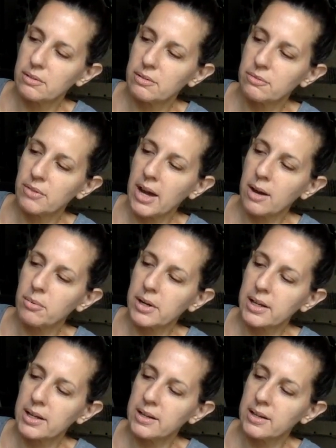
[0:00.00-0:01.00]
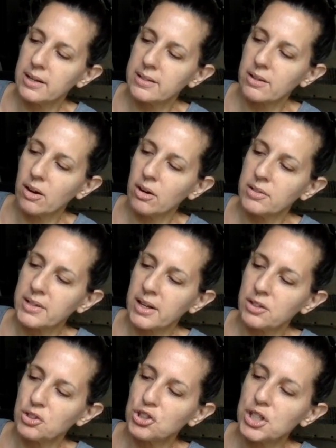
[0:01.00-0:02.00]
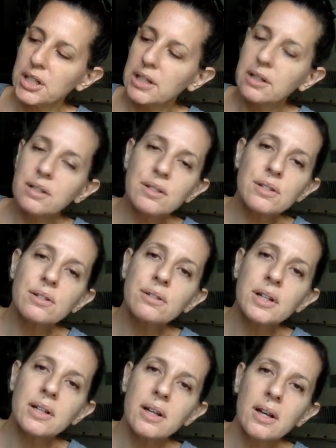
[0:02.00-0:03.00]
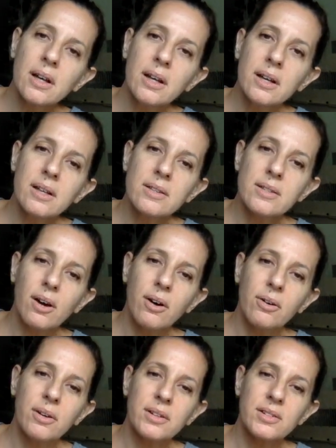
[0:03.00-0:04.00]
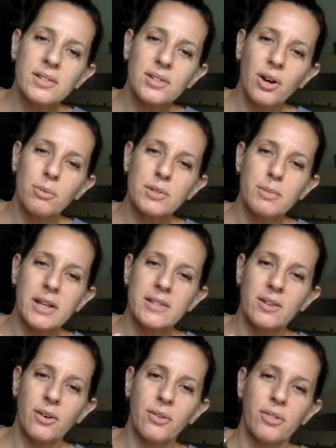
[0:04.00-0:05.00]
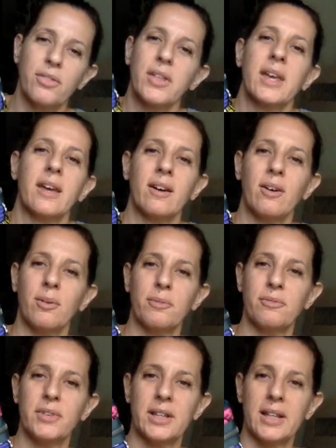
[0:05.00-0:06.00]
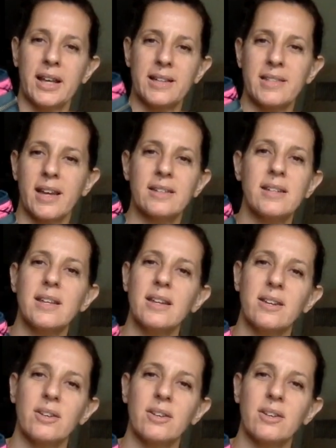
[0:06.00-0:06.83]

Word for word: fabric, it, it's, it's got a sheen to it. So it just almost makes the whole thing feel like sateen